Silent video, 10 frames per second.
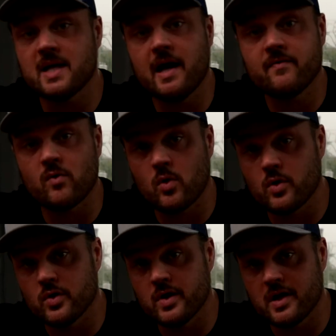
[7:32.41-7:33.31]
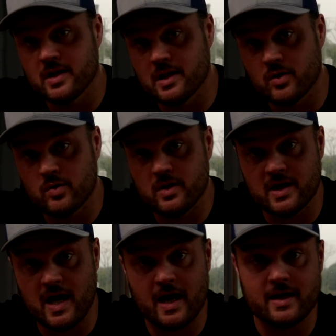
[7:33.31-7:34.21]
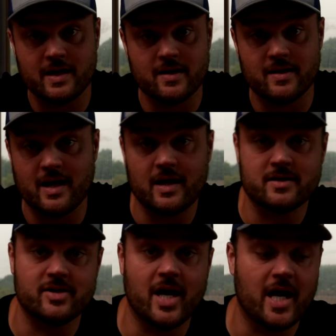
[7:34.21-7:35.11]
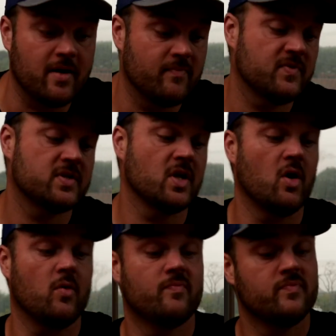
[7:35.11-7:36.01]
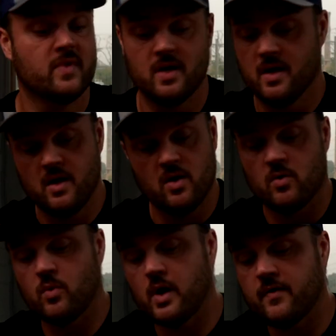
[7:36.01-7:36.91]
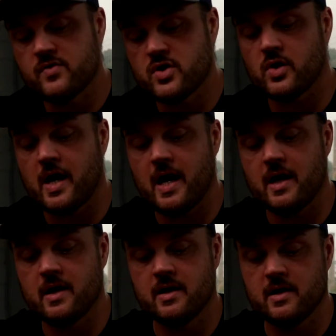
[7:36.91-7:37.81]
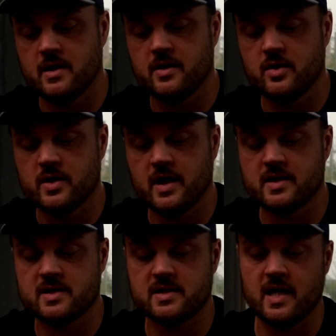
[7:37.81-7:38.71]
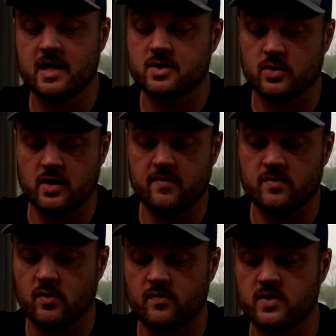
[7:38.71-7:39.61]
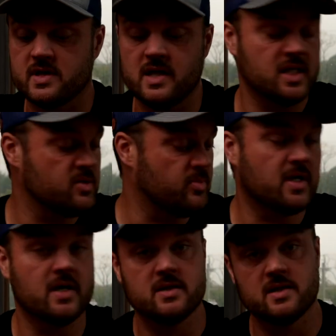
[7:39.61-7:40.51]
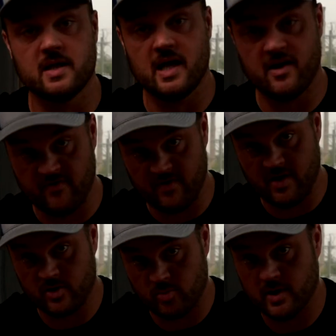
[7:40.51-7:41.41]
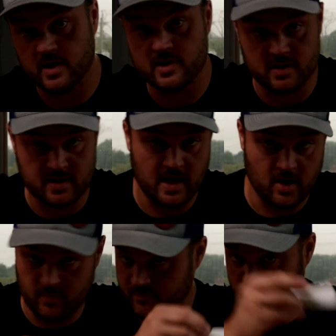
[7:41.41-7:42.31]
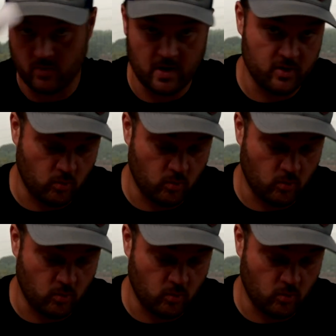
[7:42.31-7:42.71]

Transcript: I've ordered and literally gotten it the next day. So wherever you're at in the United States or even overseas because they have other places now around the